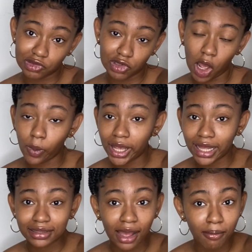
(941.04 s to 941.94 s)
you know we
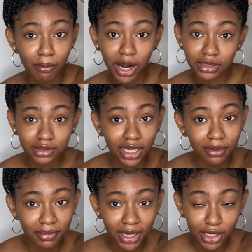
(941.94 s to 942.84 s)
had that birthday
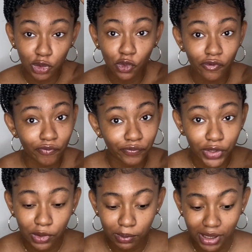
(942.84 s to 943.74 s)
money.
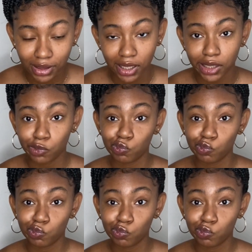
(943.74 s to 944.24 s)
Feel me like